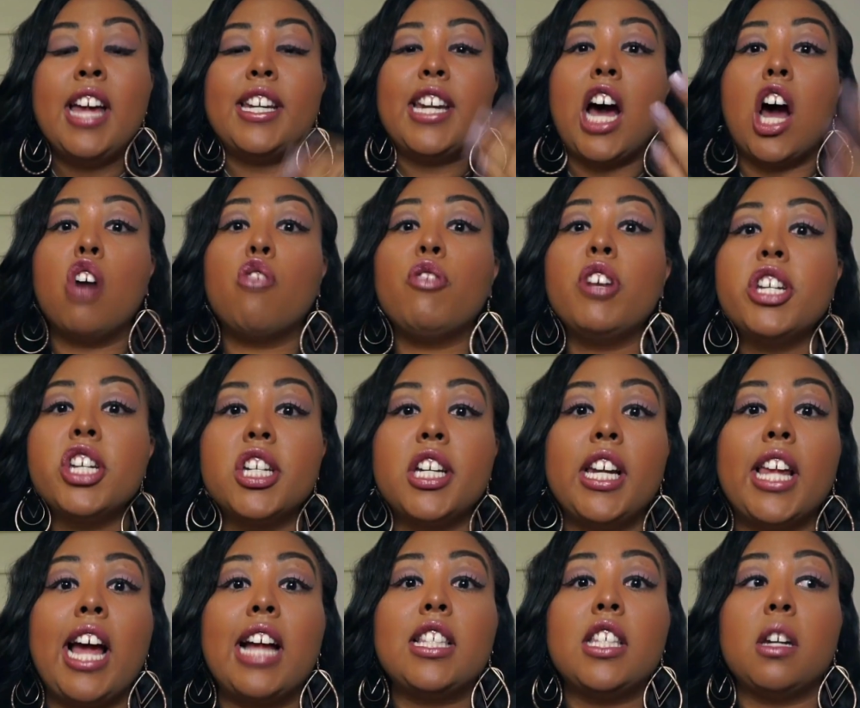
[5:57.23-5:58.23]
Now,
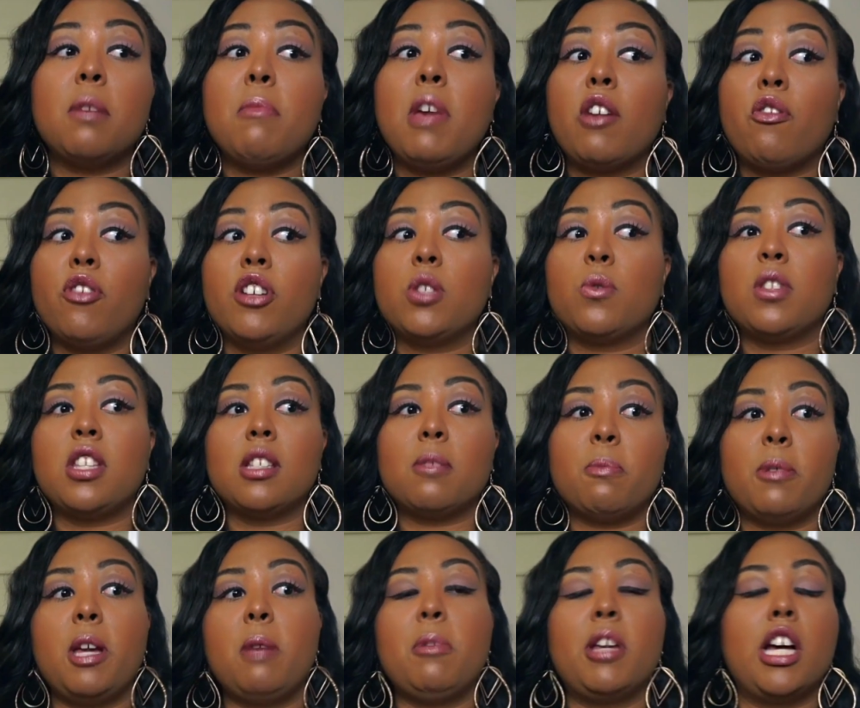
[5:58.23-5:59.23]
originally, I didn't make friends with this
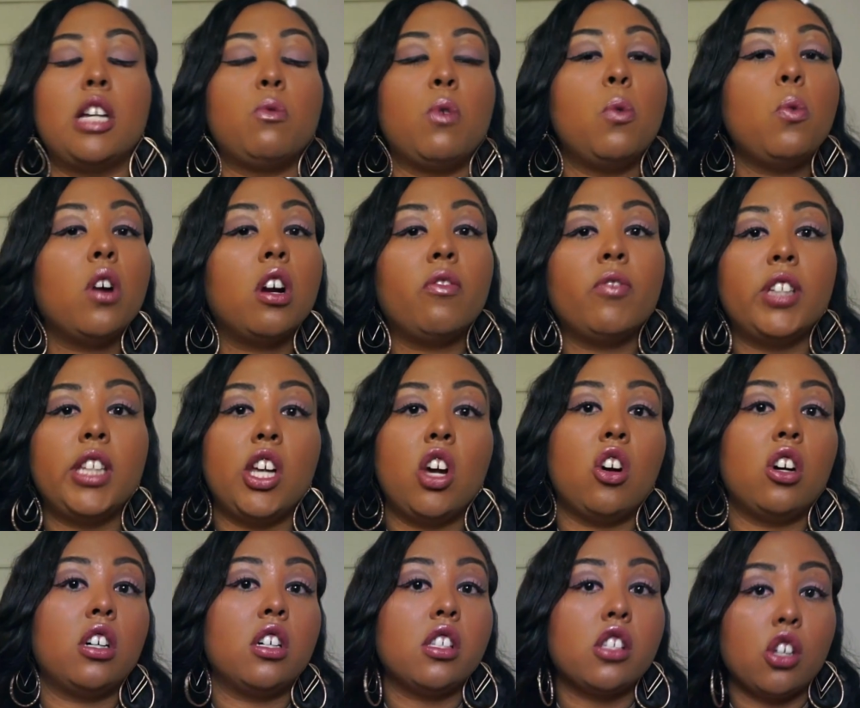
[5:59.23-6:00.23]
plan because we weren't really
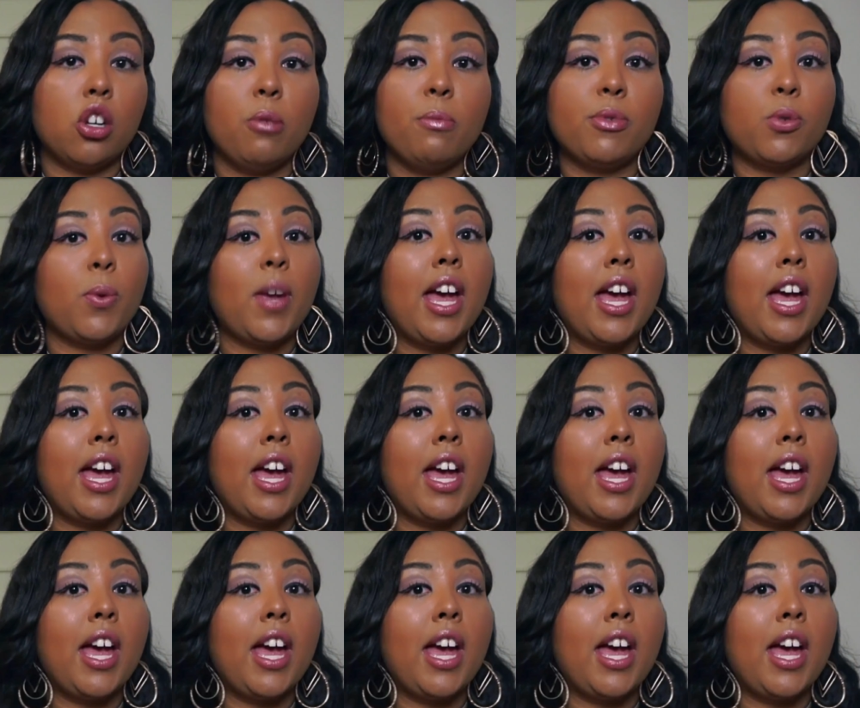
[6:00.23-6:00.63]
on good terms.